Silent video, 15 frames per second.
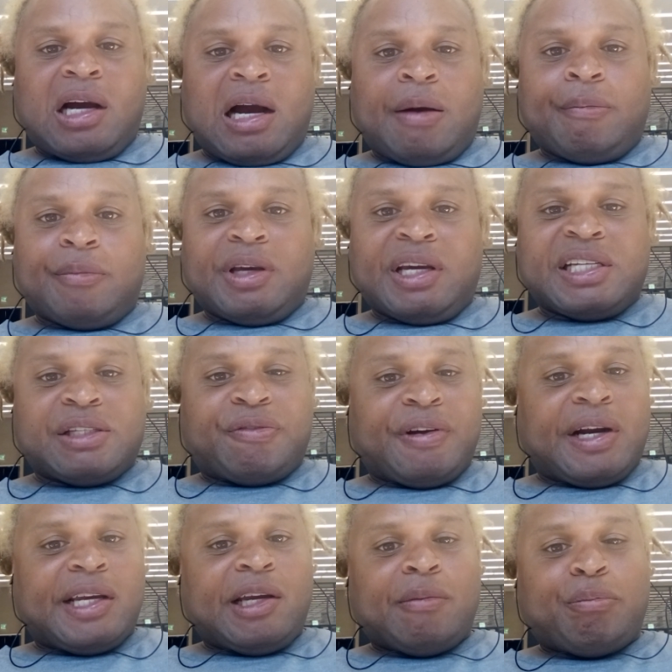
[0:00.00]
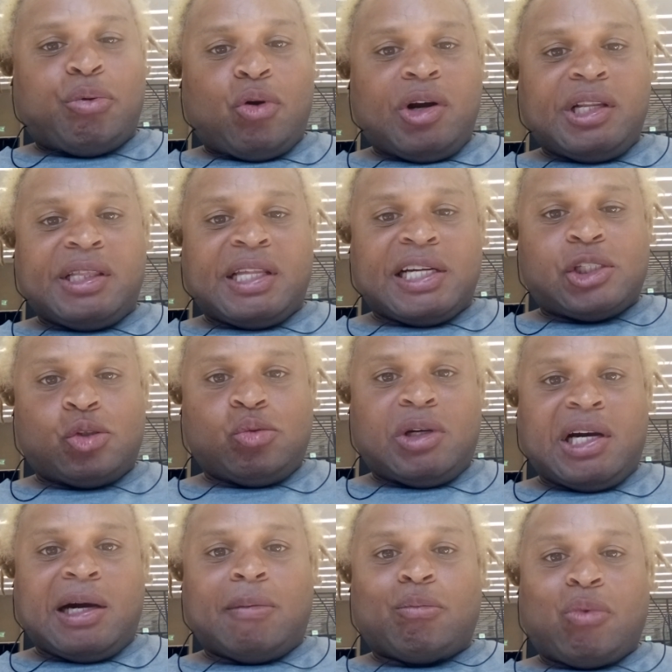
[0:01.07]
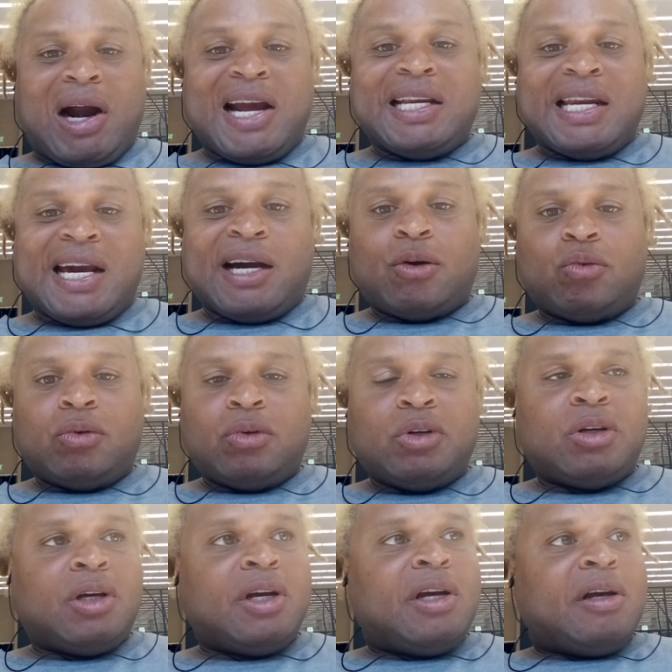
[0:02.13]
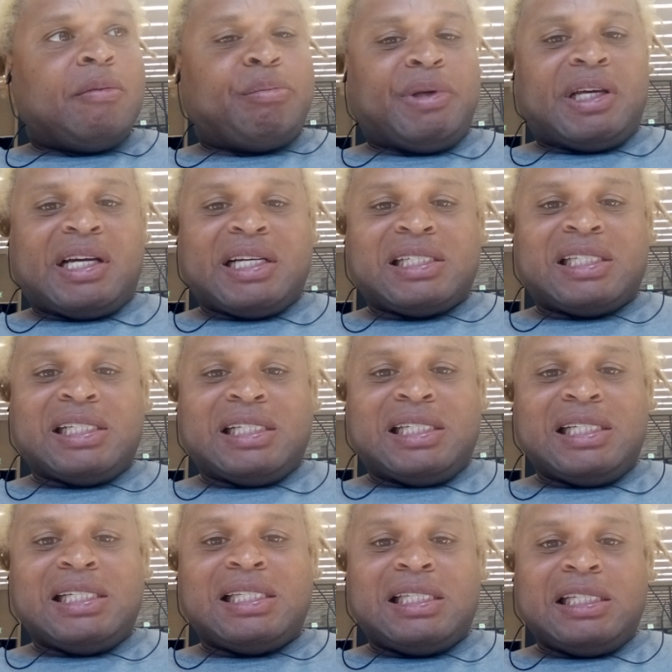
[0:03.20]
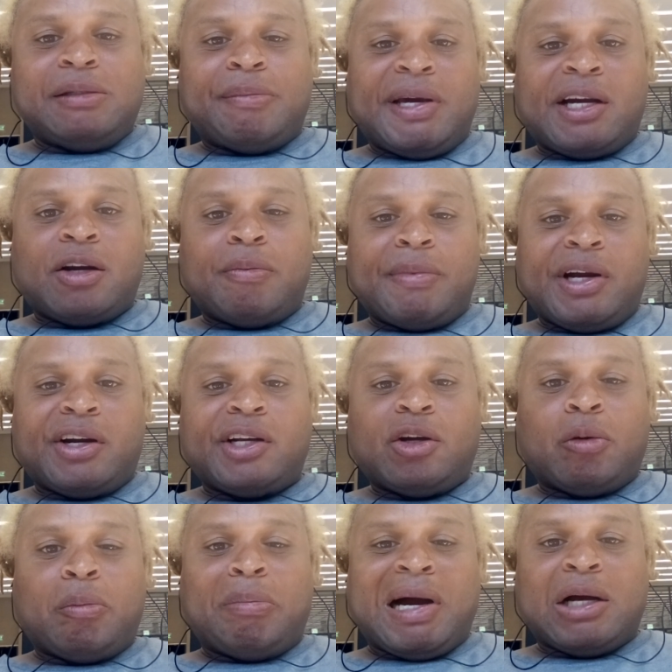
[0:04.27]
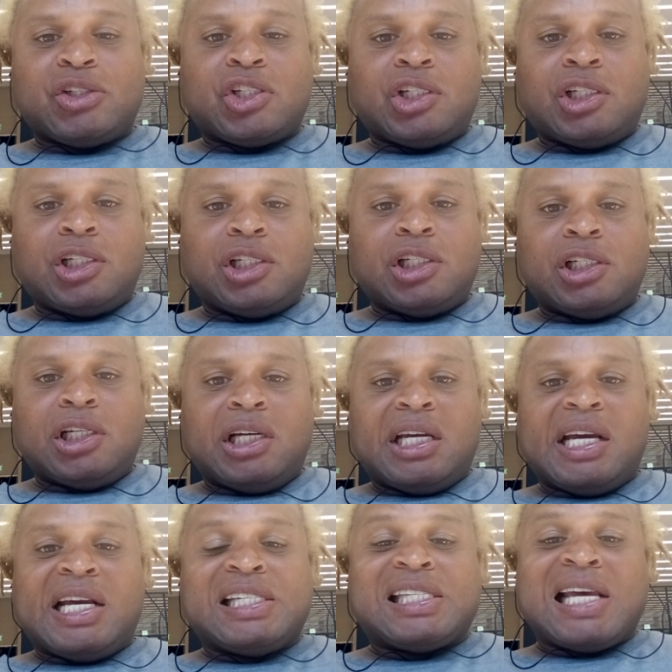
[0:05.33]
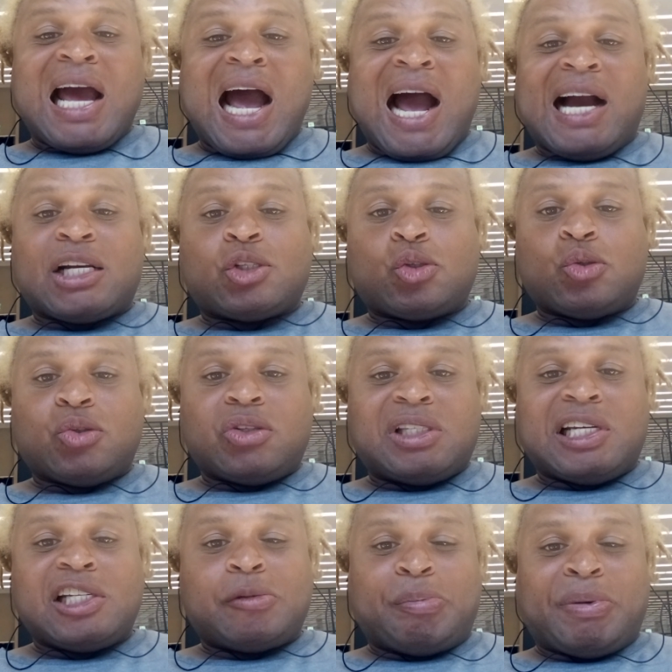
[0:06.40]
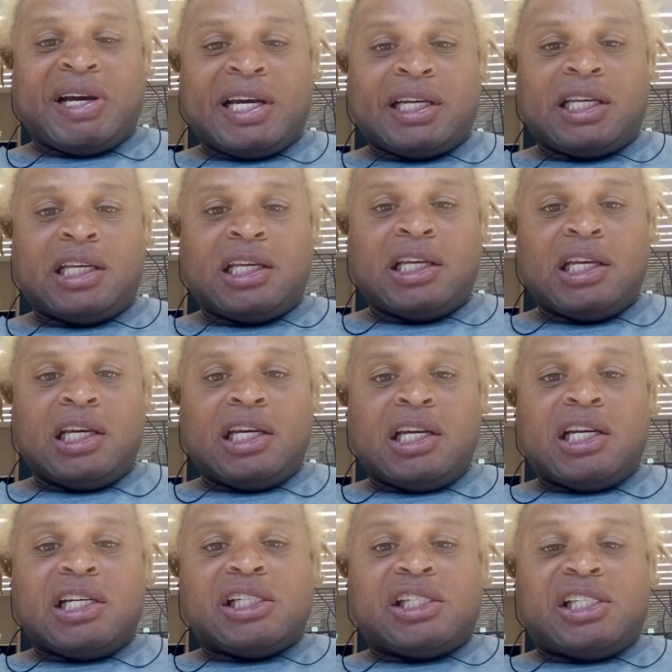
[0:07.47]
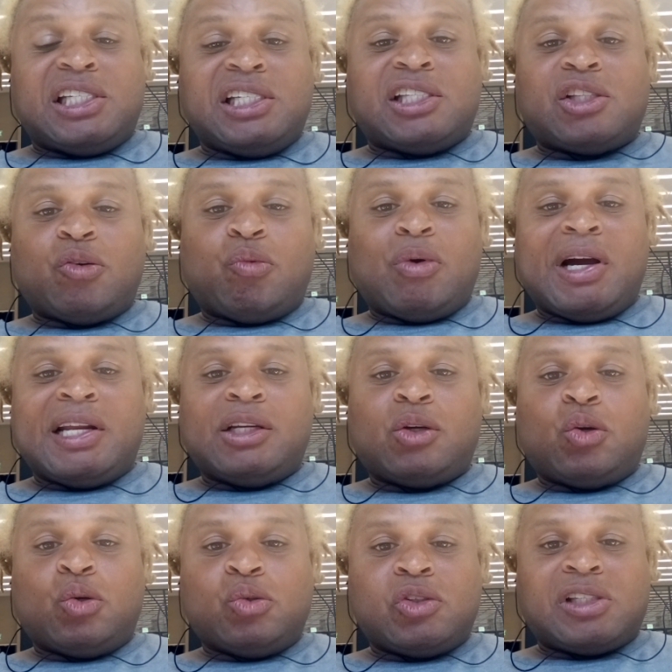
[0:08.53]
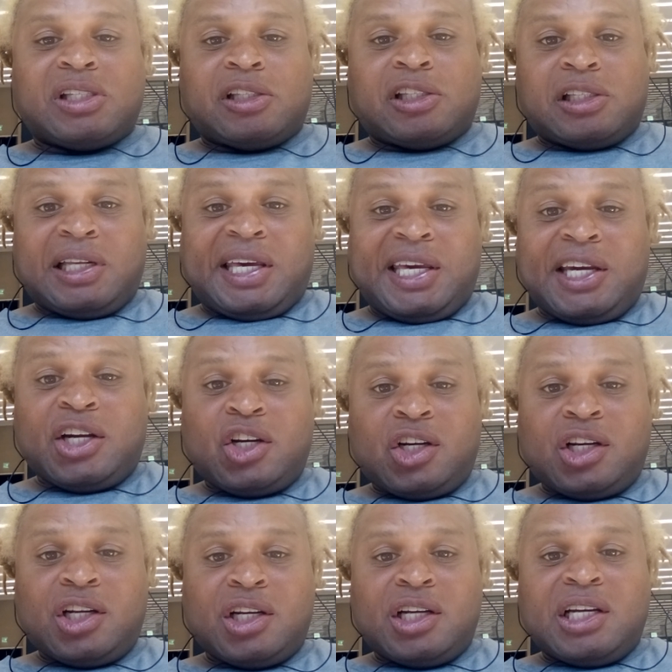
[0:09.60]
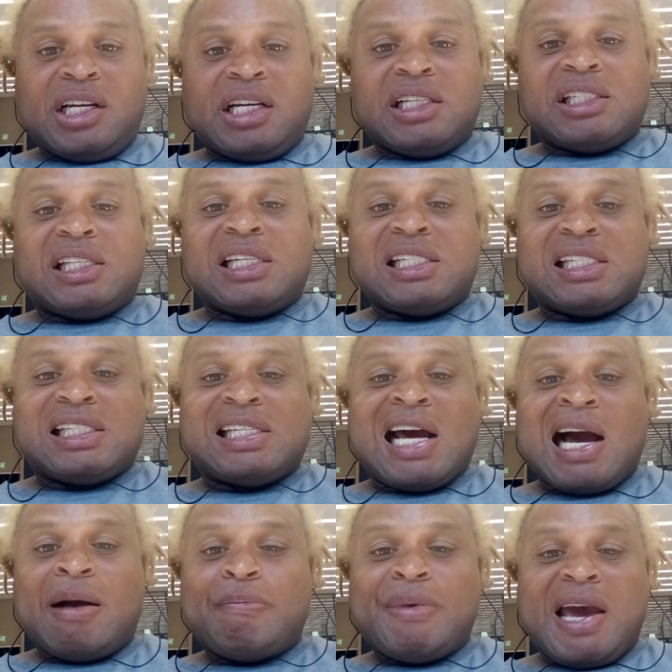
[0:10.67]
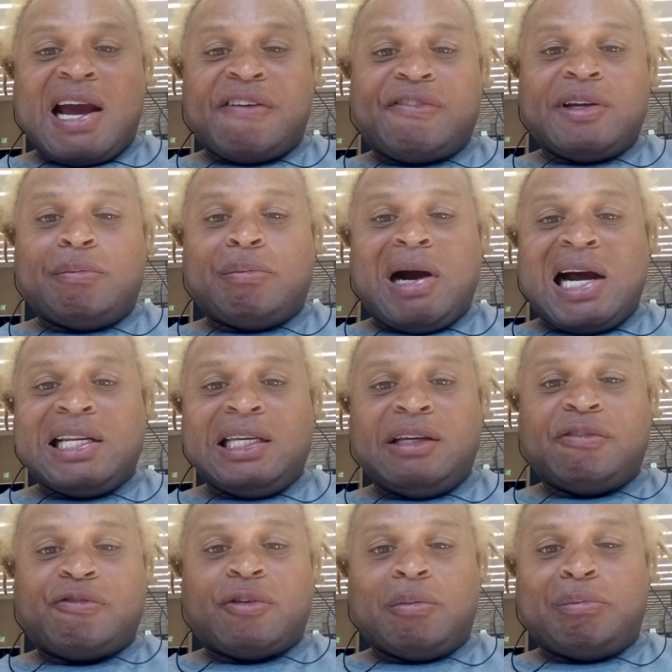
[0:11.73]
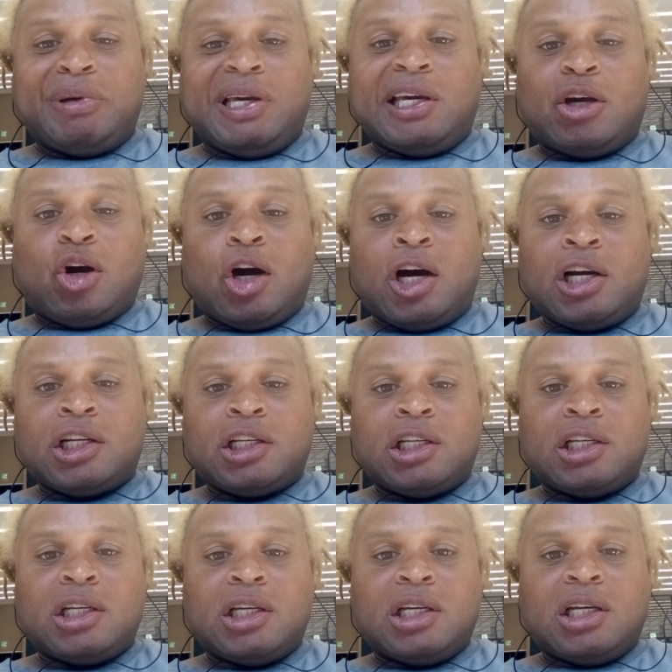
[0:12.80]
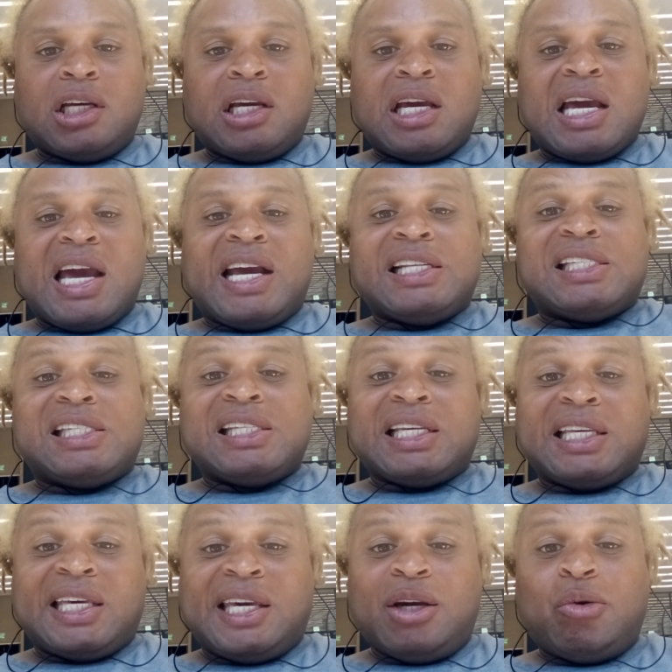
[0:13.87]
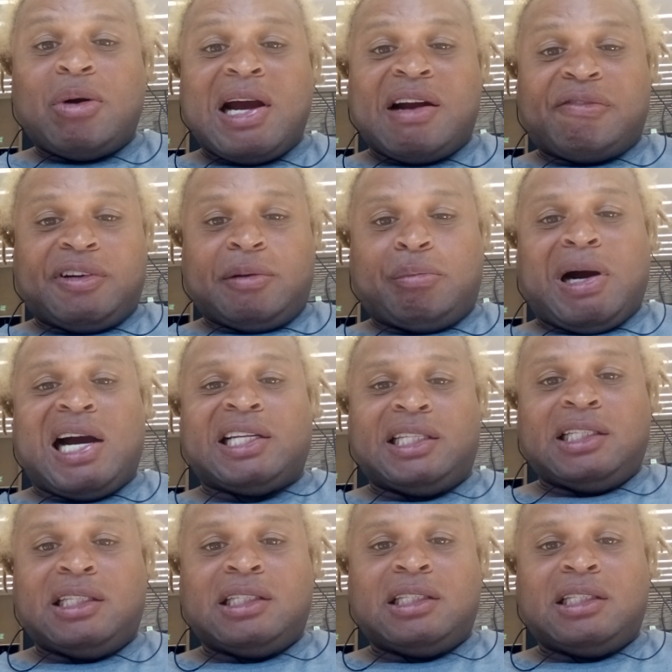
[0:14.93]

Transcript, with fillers: um, it's very important that you come right now because the DC mayor, Muriel Bowser, is an actual suspect. She's the one who's here to stop everybody from being caught and to kill everybody